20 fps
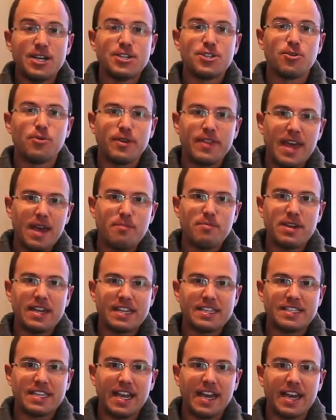So with that being
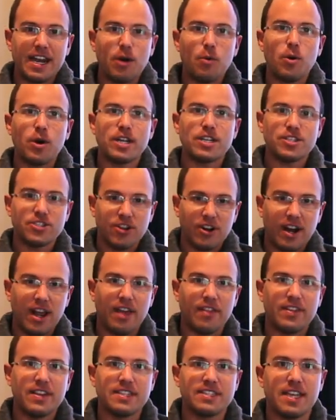said, I want to start
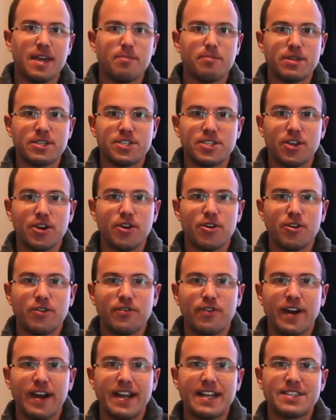out this episode of
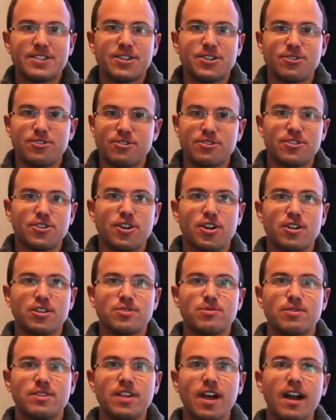Finance on Your
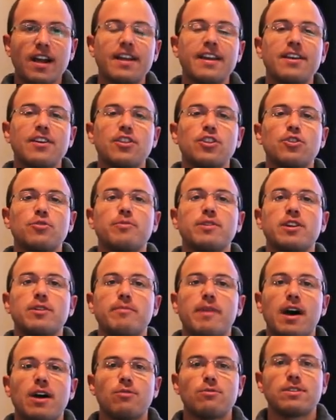Terms with talking a little bit
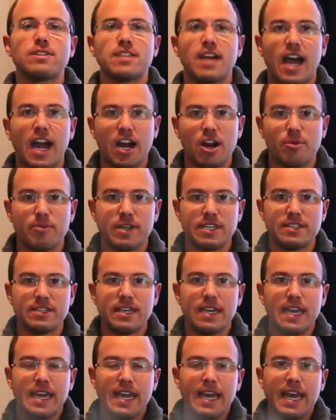about retirement.
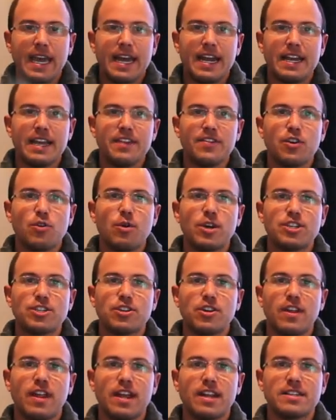And I get the
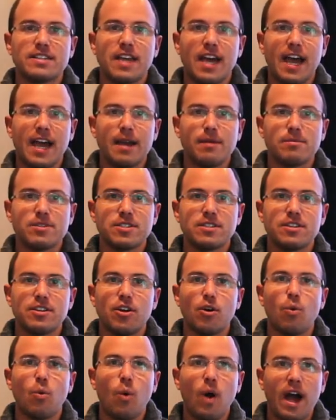question a lot of times,
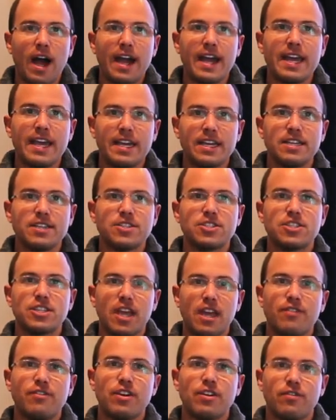why is
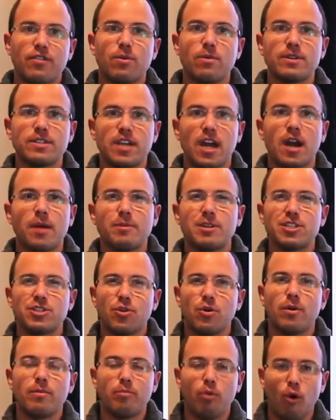saving for retirement
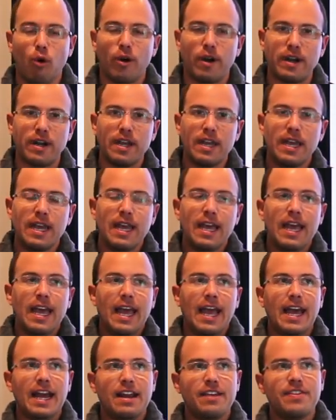so important?
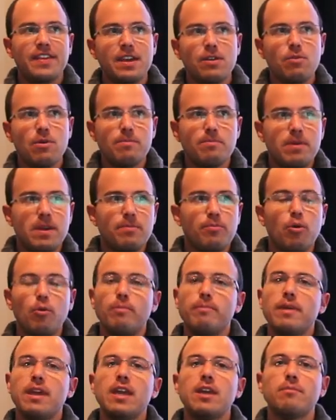And I think what people
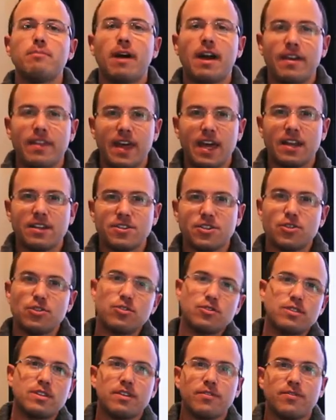mean by that is a
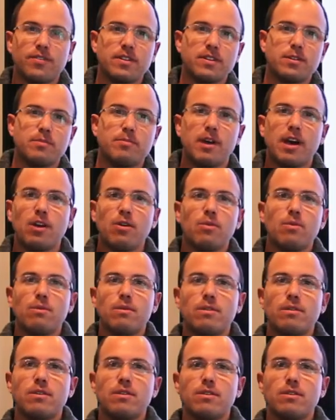little different about,